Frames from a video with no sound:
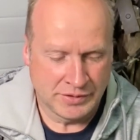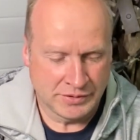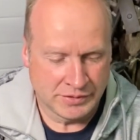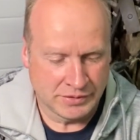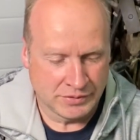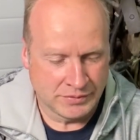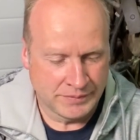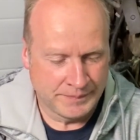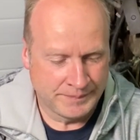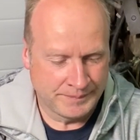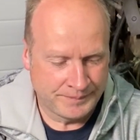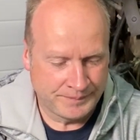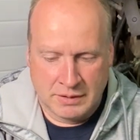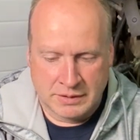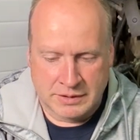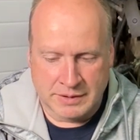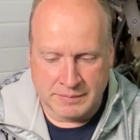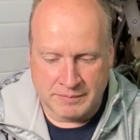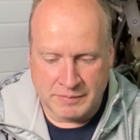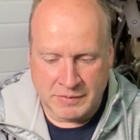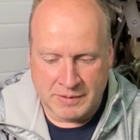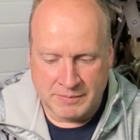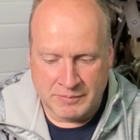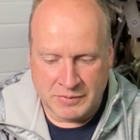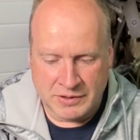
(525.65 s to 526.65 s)
So
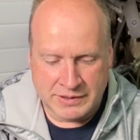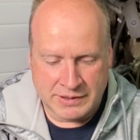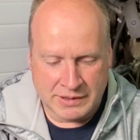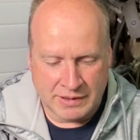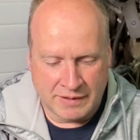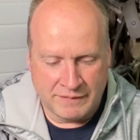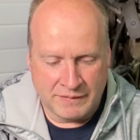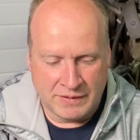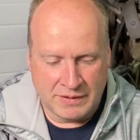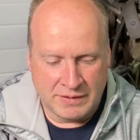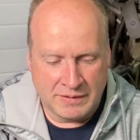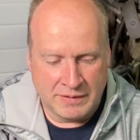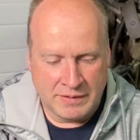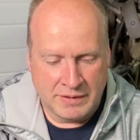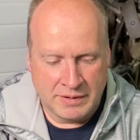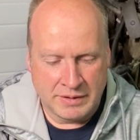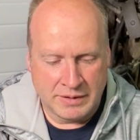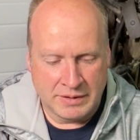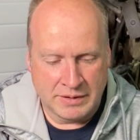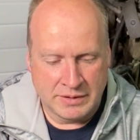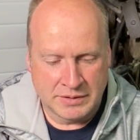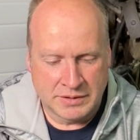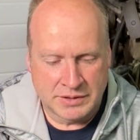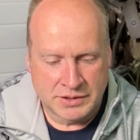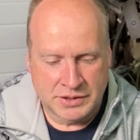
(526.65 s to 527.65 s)
tip number 7
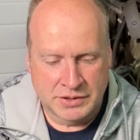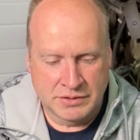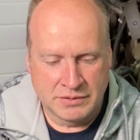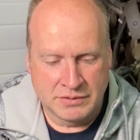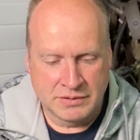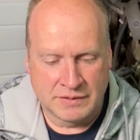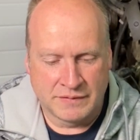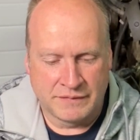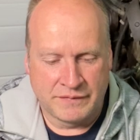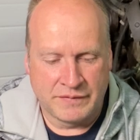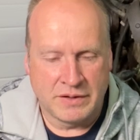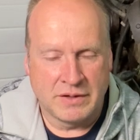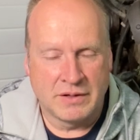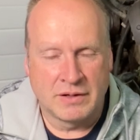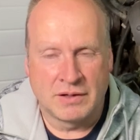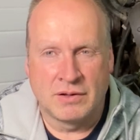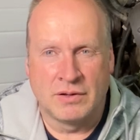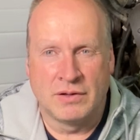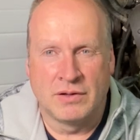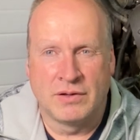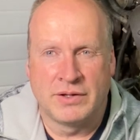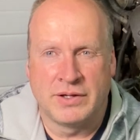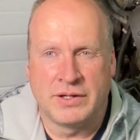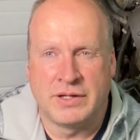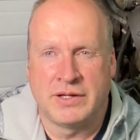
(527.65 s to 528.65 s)
is choose a
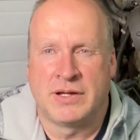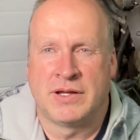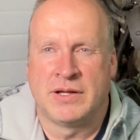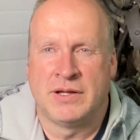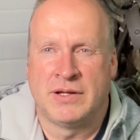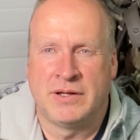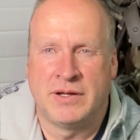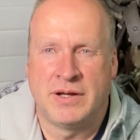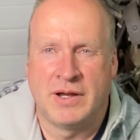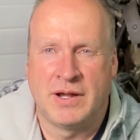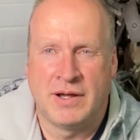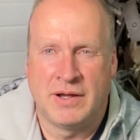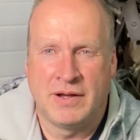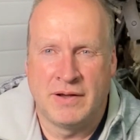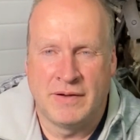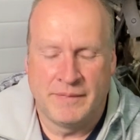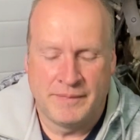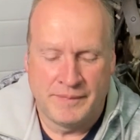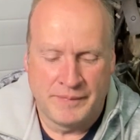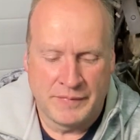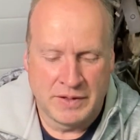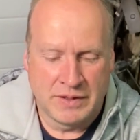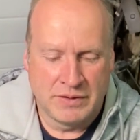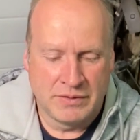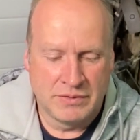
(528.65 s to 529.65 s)
vehicle that you can
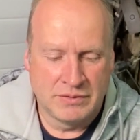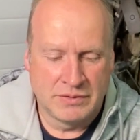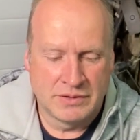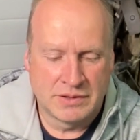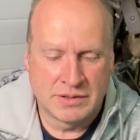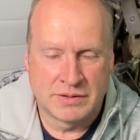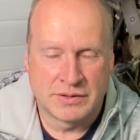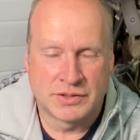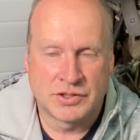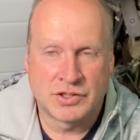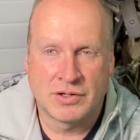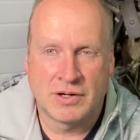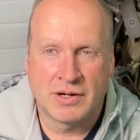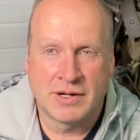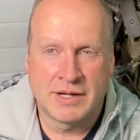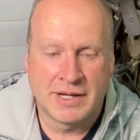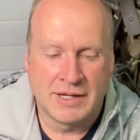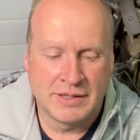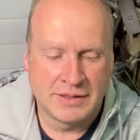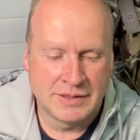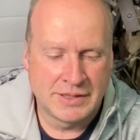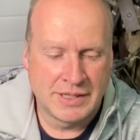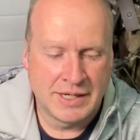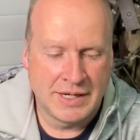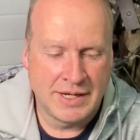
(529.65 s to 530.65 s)
use the truck
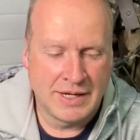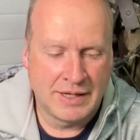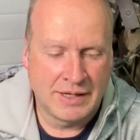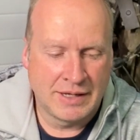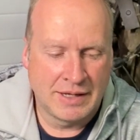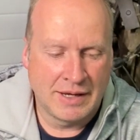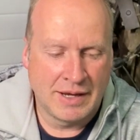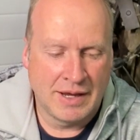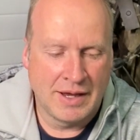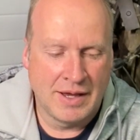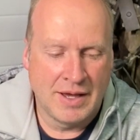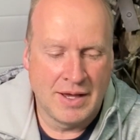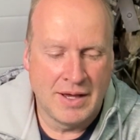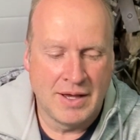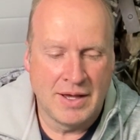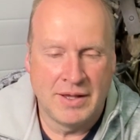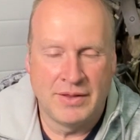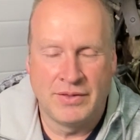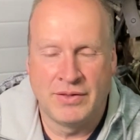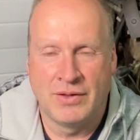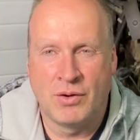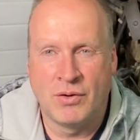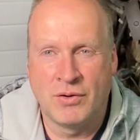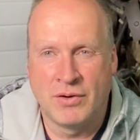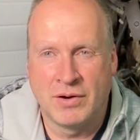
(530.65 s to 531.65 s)
intake
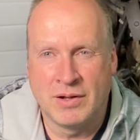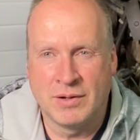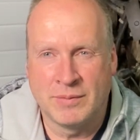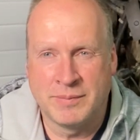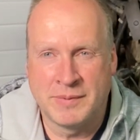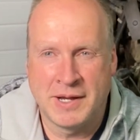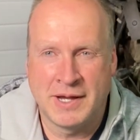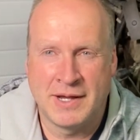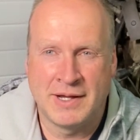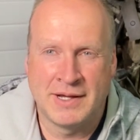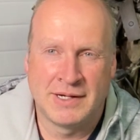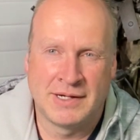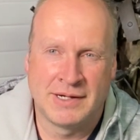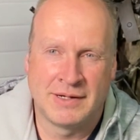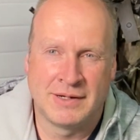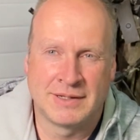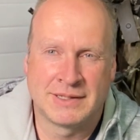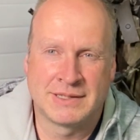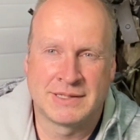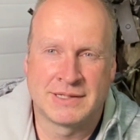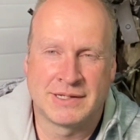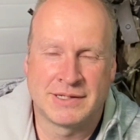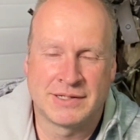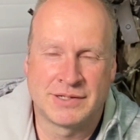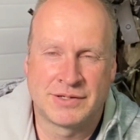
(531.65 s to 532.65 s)
and oil pan and
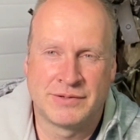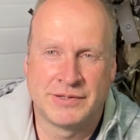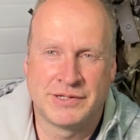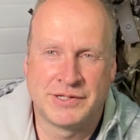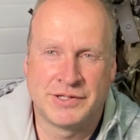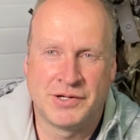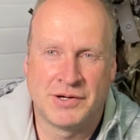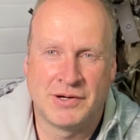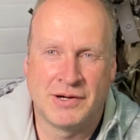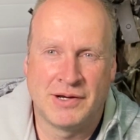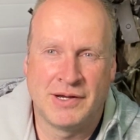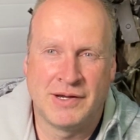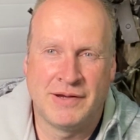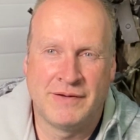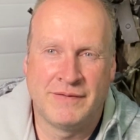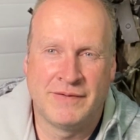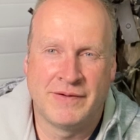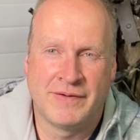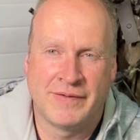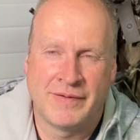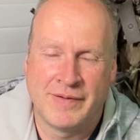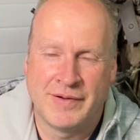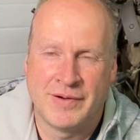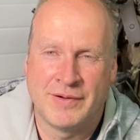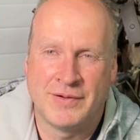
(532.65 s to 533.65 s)
accessory drive
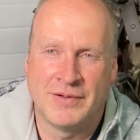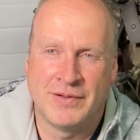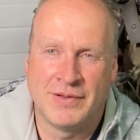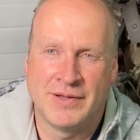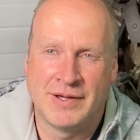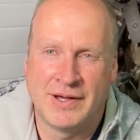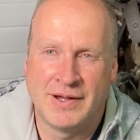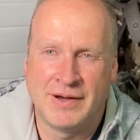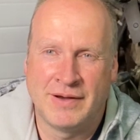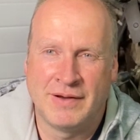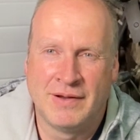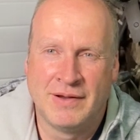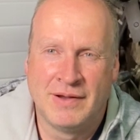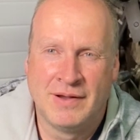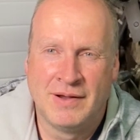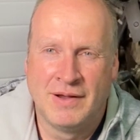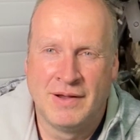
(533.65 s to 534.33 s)
and all that.